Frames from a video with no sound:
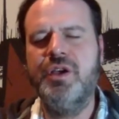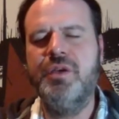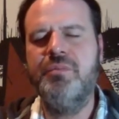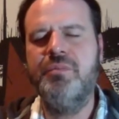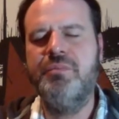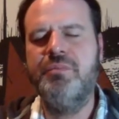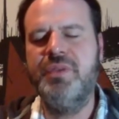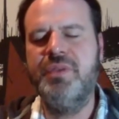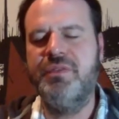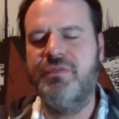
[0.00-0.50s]

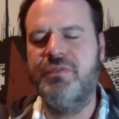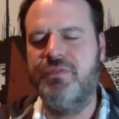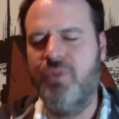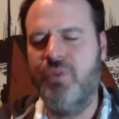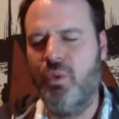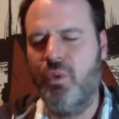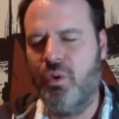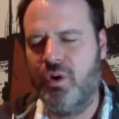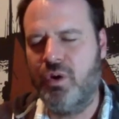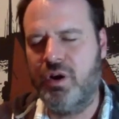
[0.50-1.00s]

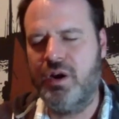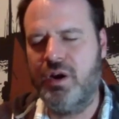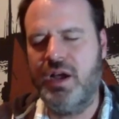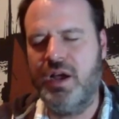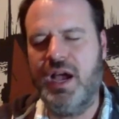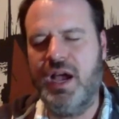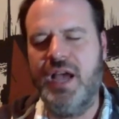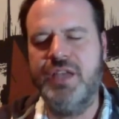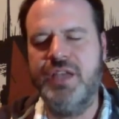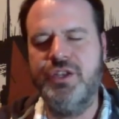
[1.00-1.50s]
before
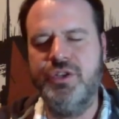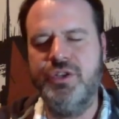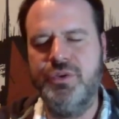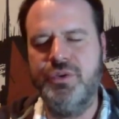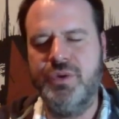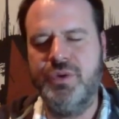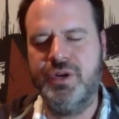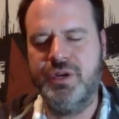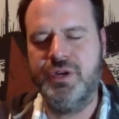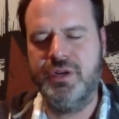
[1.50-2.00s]
I knew
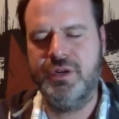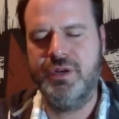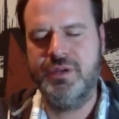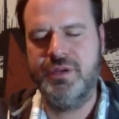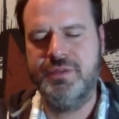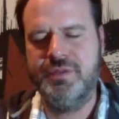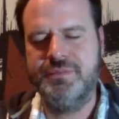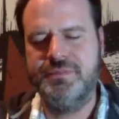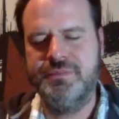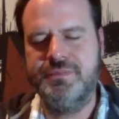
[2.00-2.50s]
her,
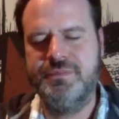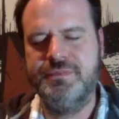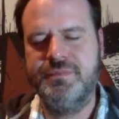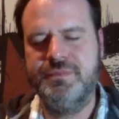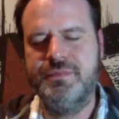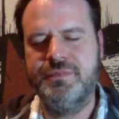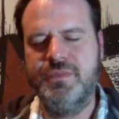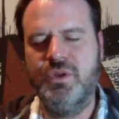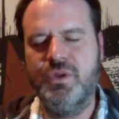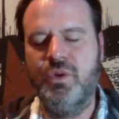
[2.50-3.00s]

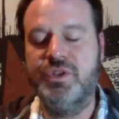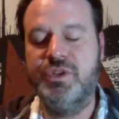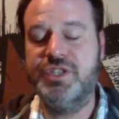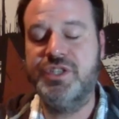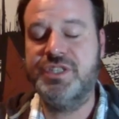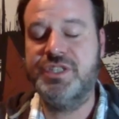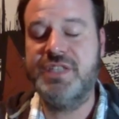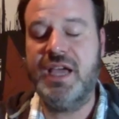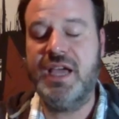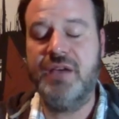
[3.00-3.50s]
or
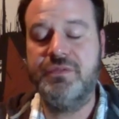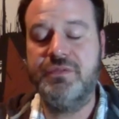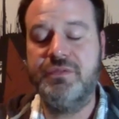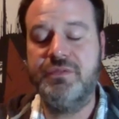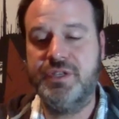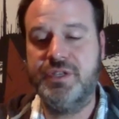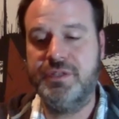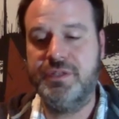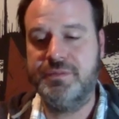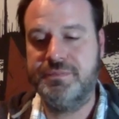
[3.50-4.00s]
just after.